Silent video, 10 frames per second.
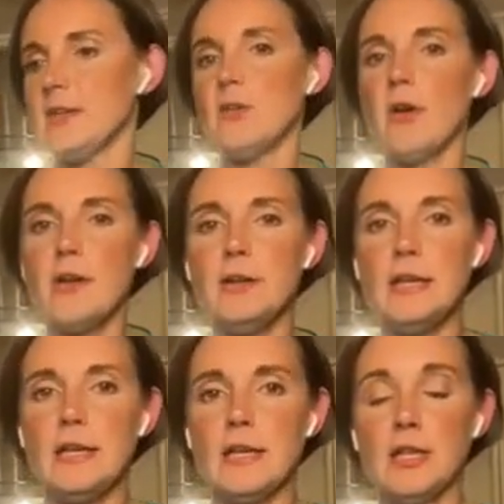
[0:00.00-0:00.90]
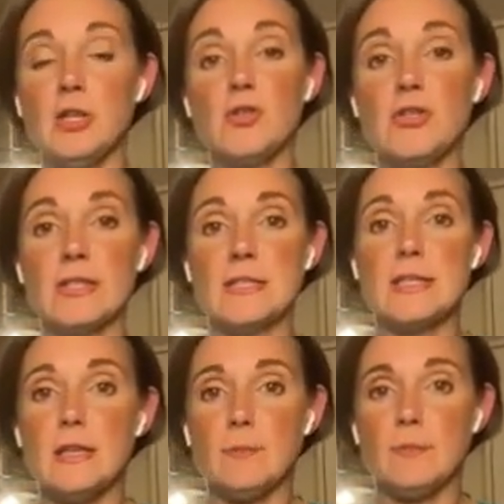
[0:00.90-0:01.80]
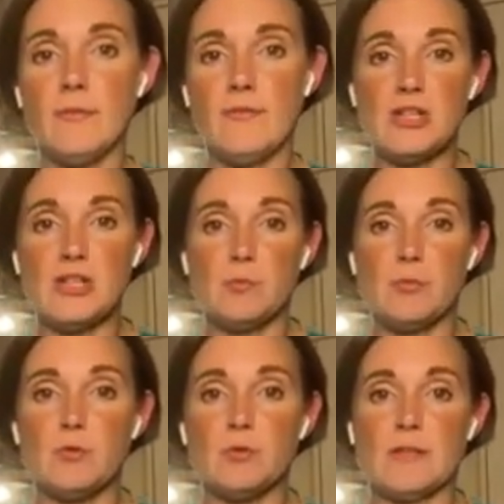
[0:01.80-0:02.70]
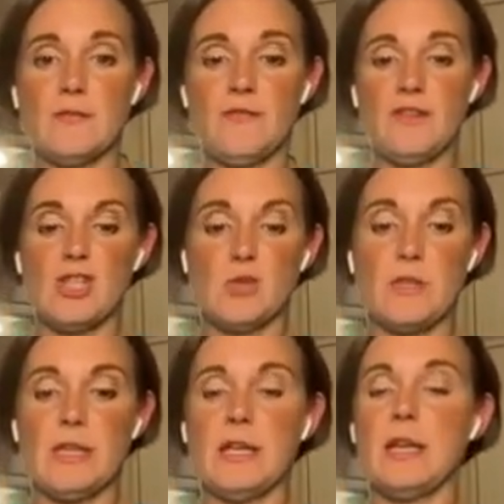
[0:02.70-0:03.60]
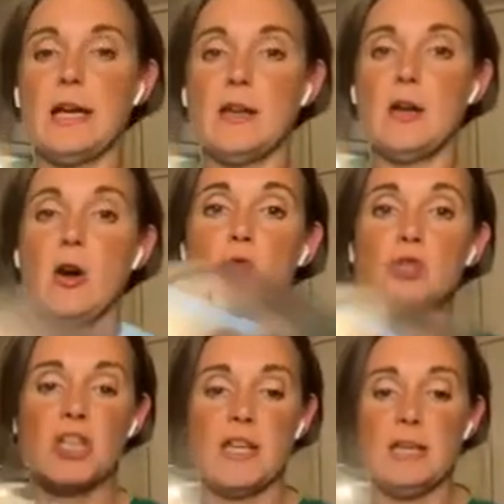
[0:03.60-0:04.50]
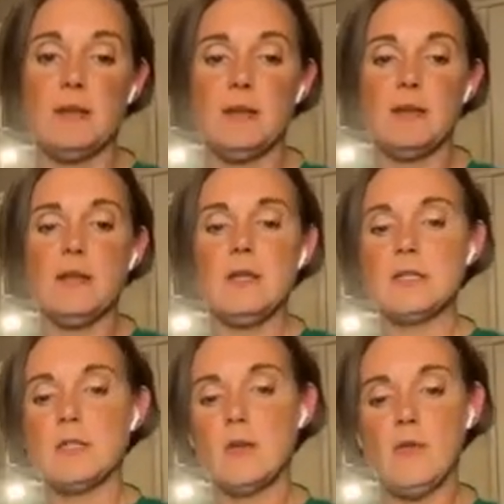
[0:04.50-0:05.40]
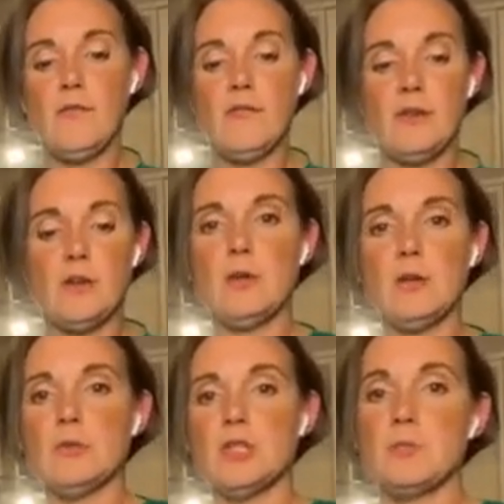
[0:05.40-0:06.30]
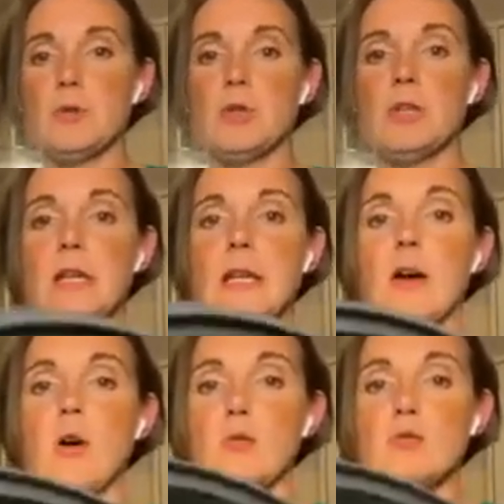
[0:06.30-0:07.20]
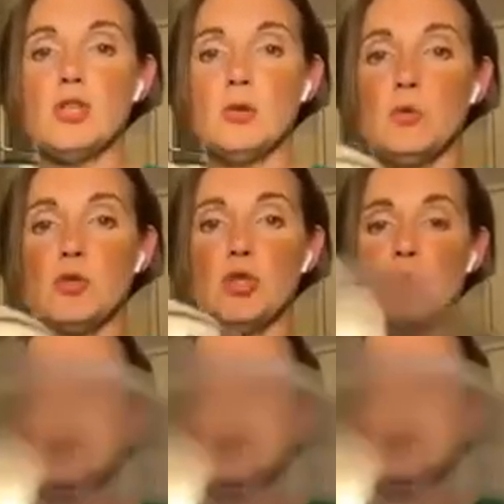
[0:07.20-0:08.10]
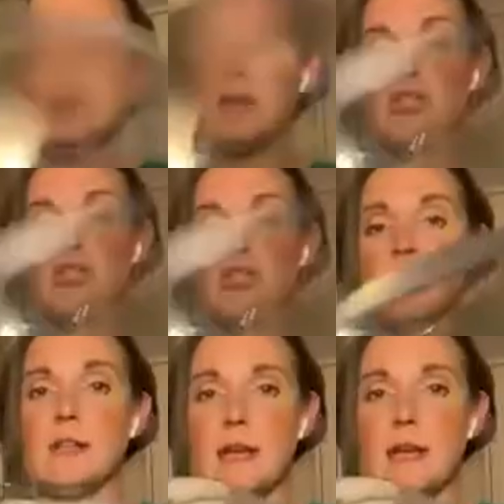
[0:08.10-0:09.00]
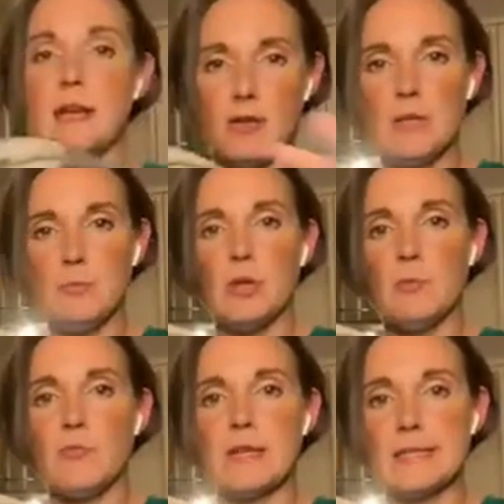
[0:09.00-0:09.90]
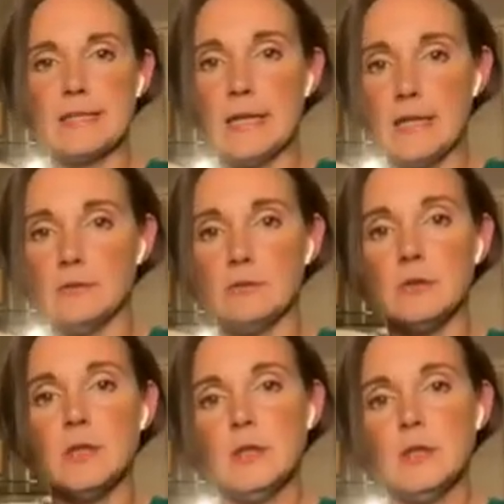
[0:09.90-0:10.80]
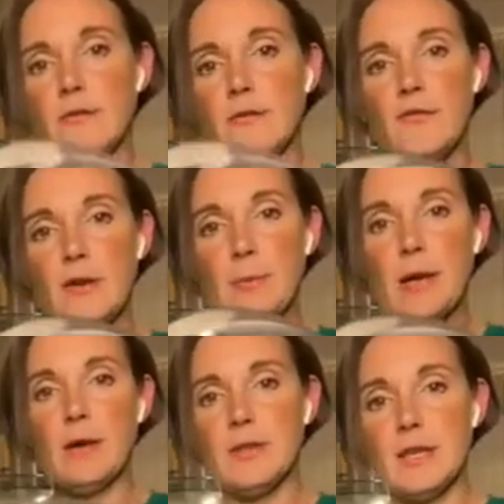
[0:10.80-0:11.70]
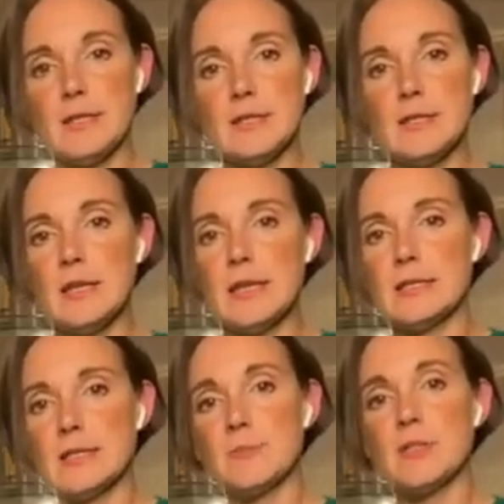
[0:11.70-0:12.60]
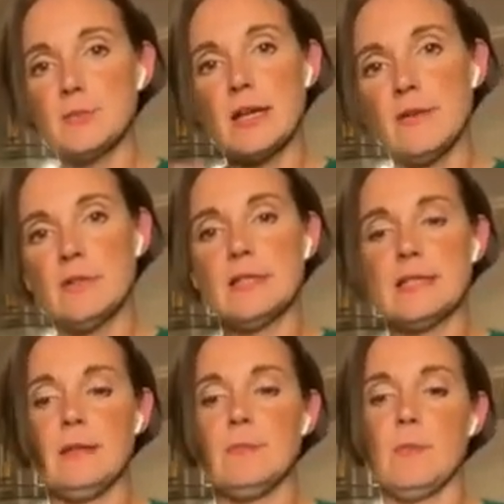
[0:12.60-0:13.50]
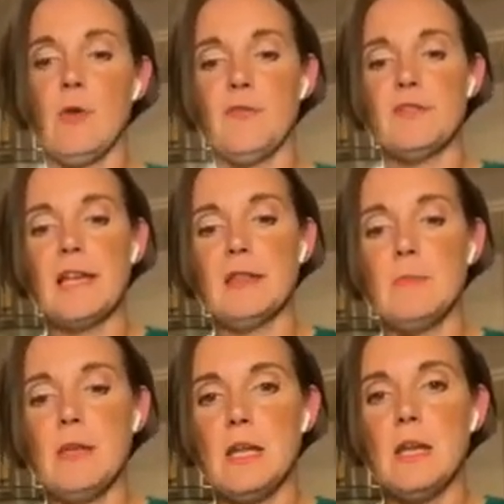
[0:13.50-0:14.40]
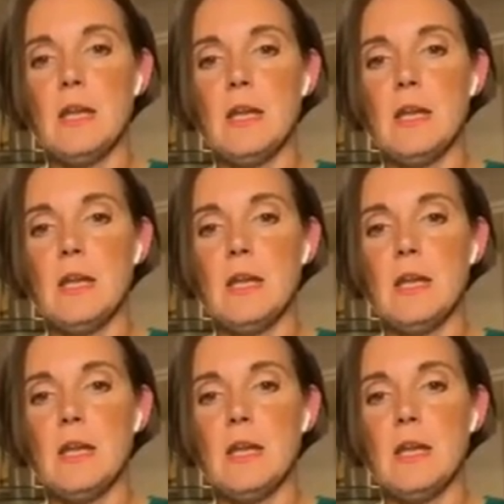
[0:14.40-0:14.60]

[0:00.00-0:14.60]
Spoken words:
Not only can you steam vegetables and fish with it and a whole chicken, so often I will just put nearly a whole 2 kilogram chicken in there. I usually put it breast down and fill about with the ends of the legs. Sometimes I have to snip them off to get them in.